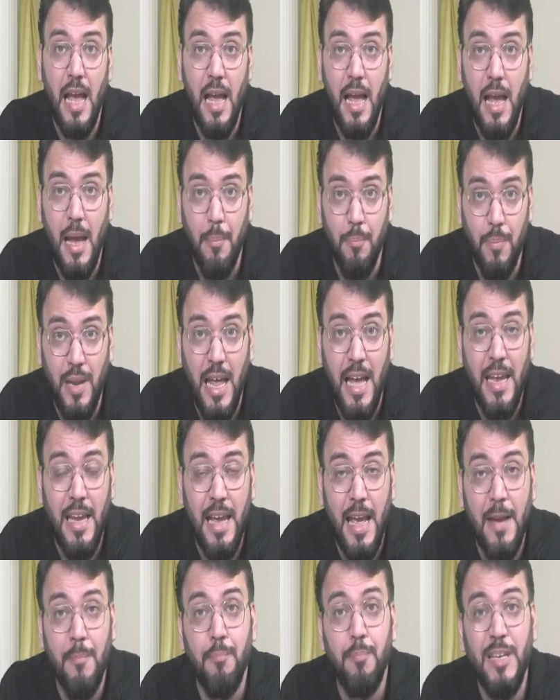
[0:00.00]
apply
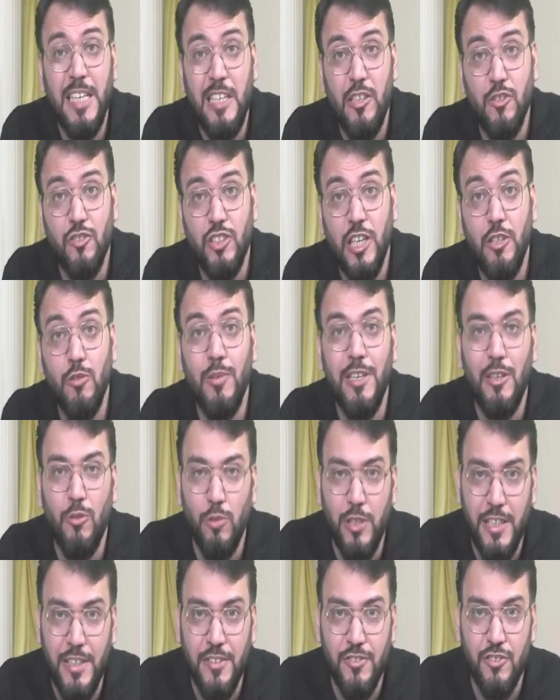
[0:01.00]
FBTOCI to
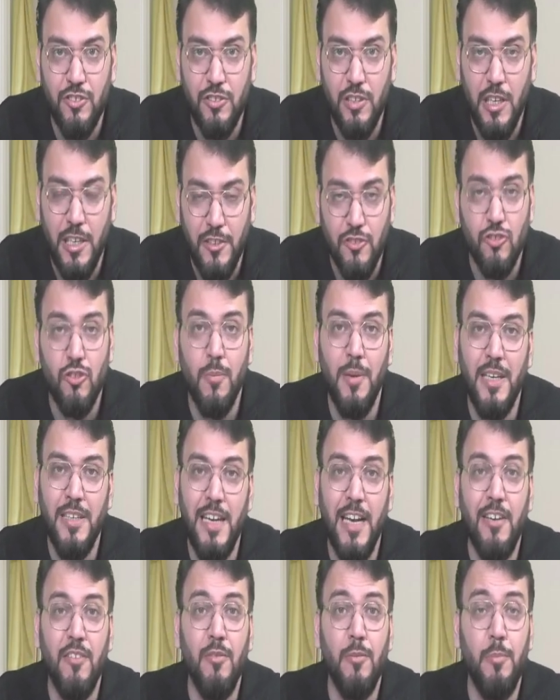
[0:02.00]
equity instrument,
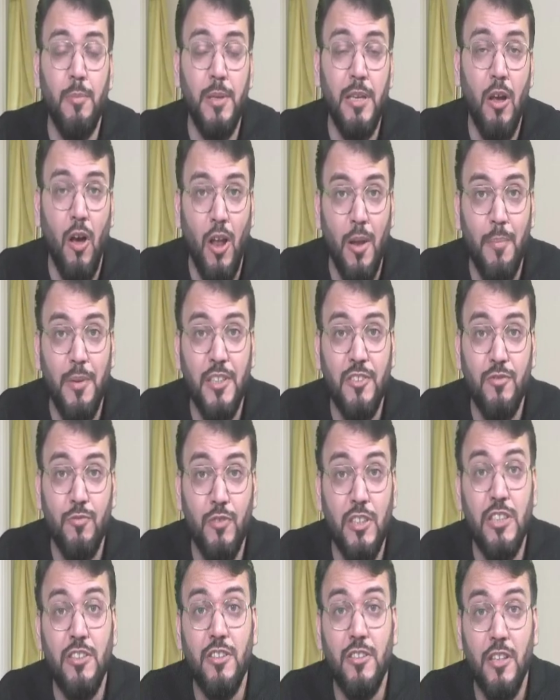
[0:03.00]
that will be always
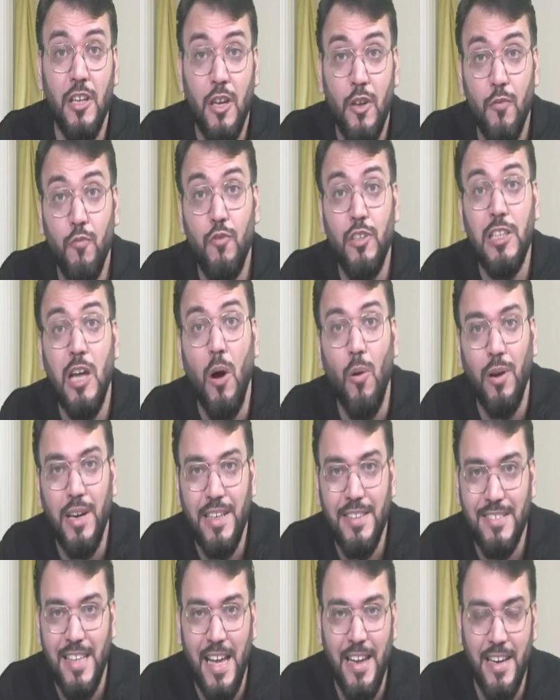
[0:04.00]
without
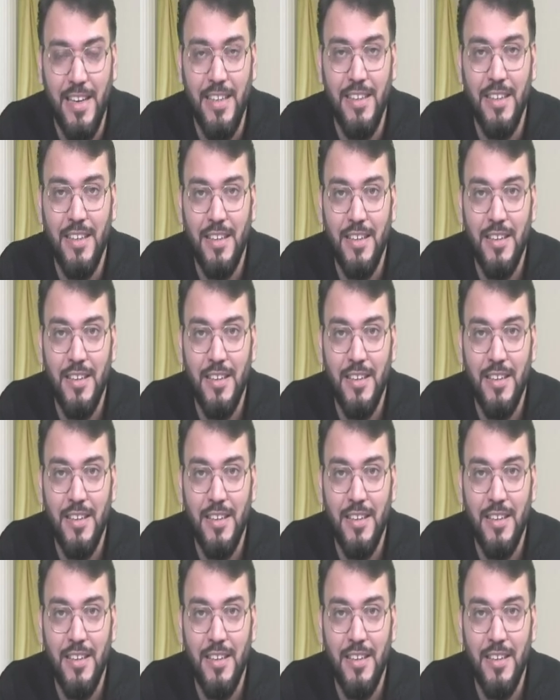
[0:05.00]
recycling.